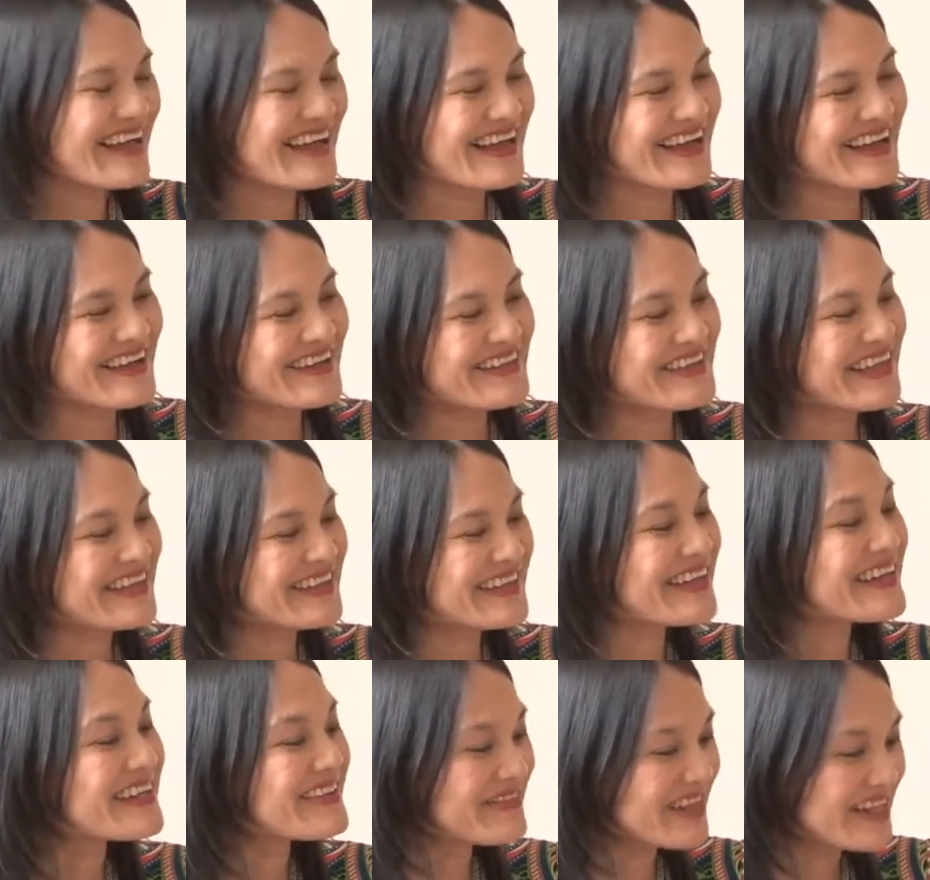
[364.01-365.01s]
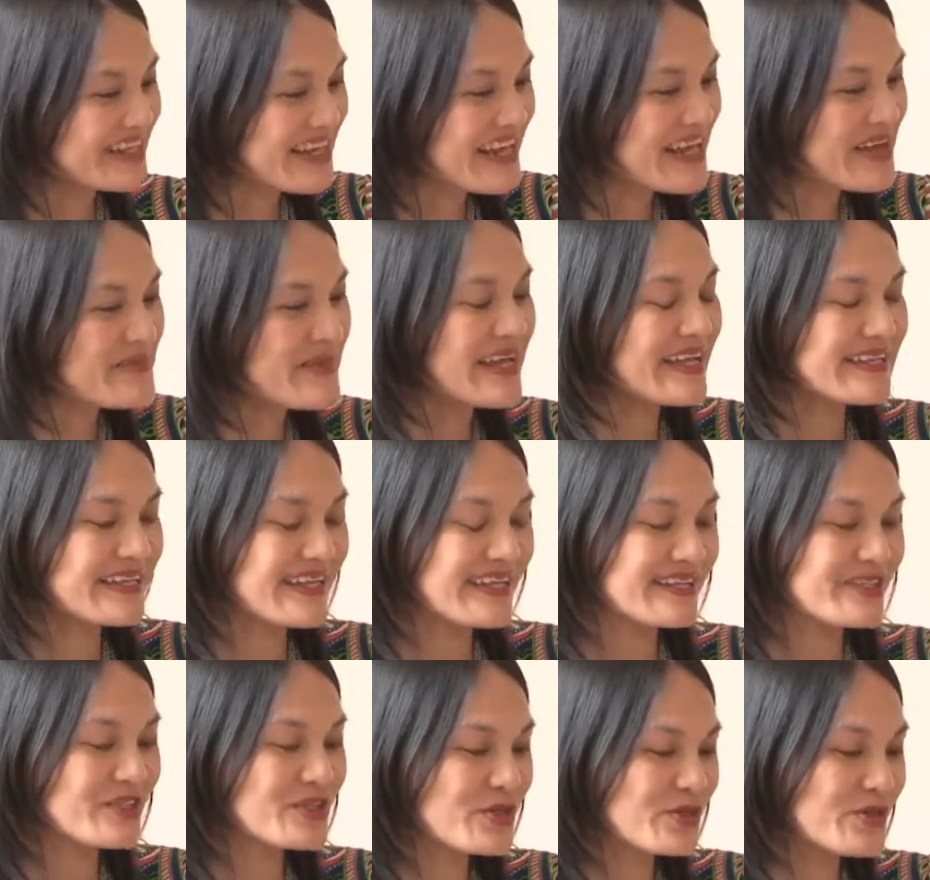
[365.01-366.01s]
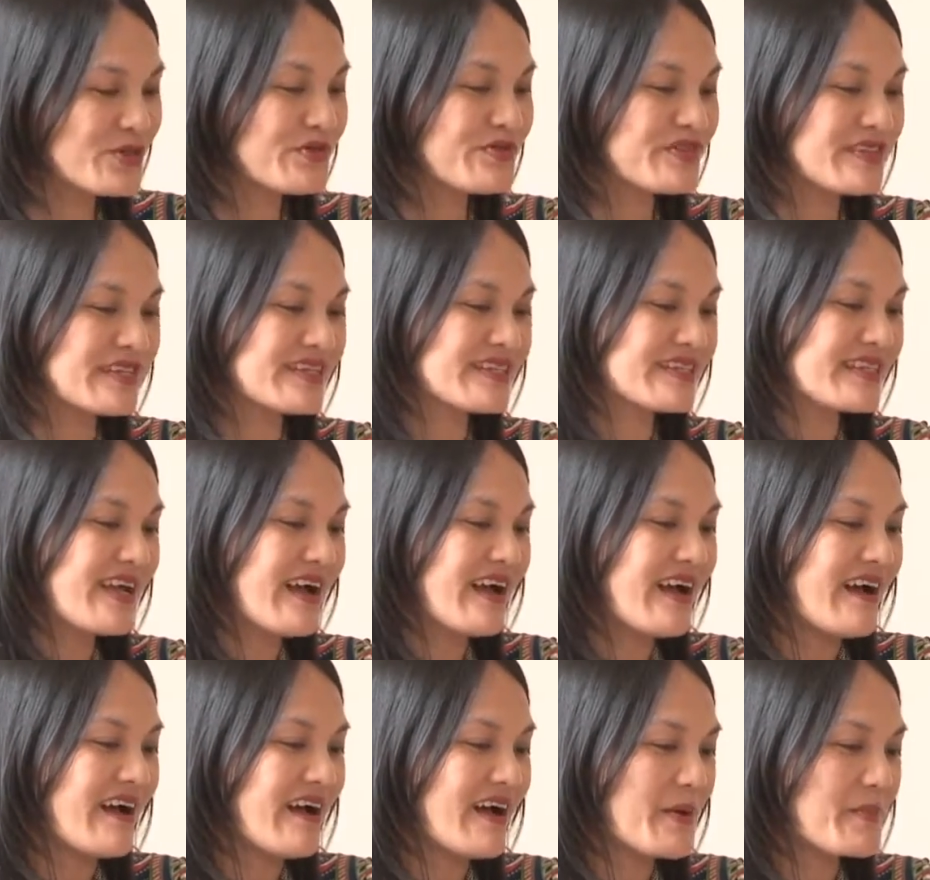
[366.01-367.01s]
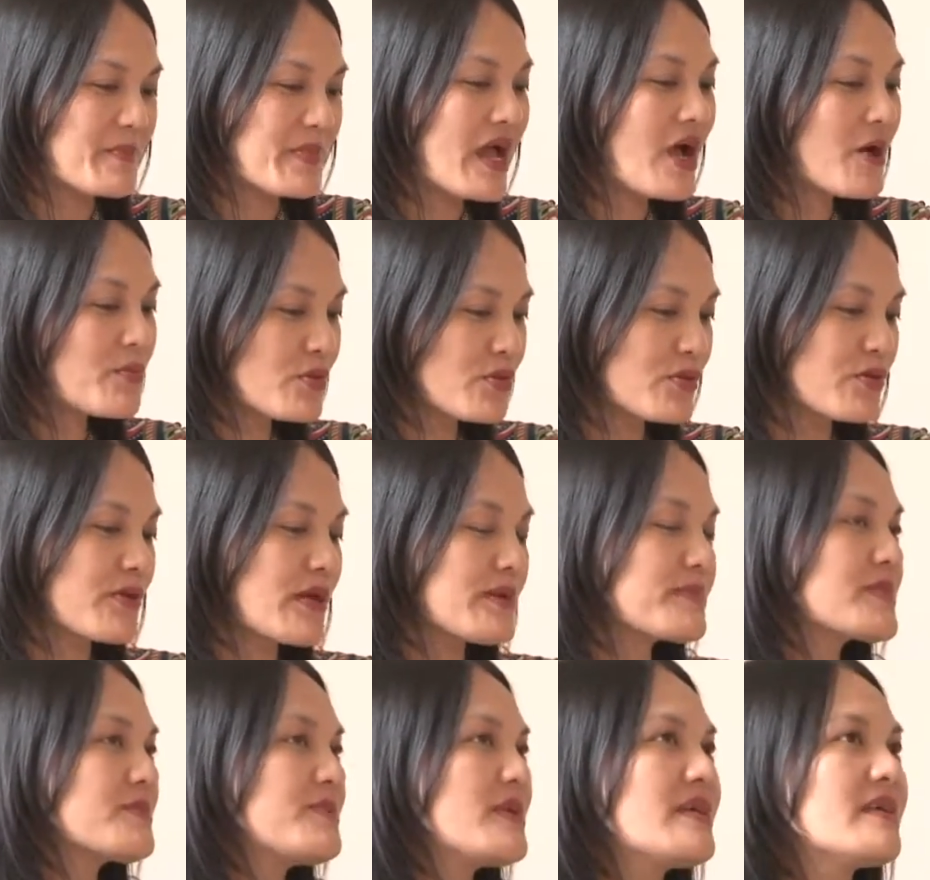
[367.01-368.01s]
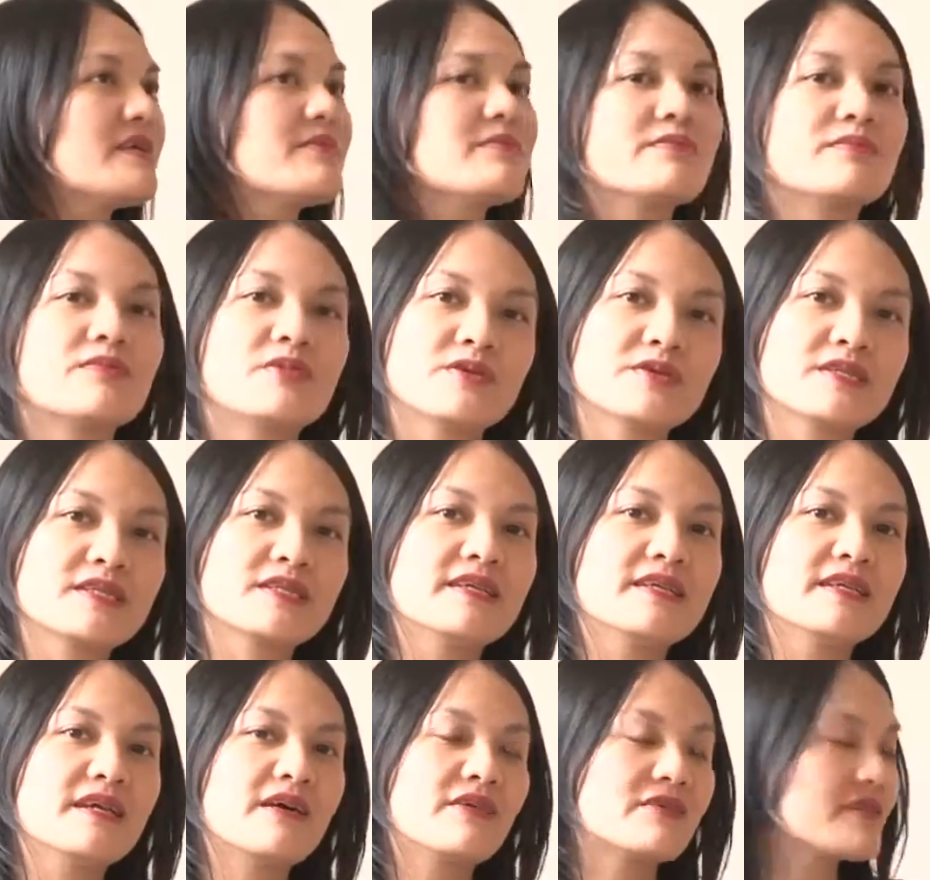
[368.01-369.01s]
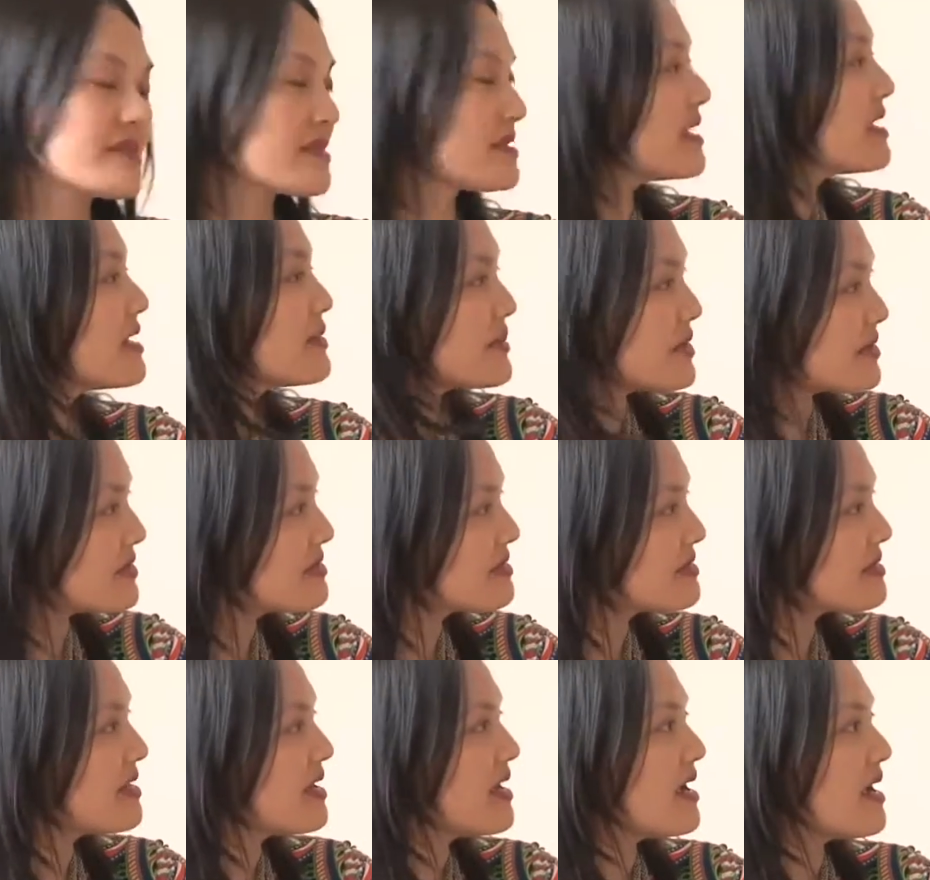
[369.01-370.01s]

Than in Vietnam. And the truth is, our programs being mostly entertainment,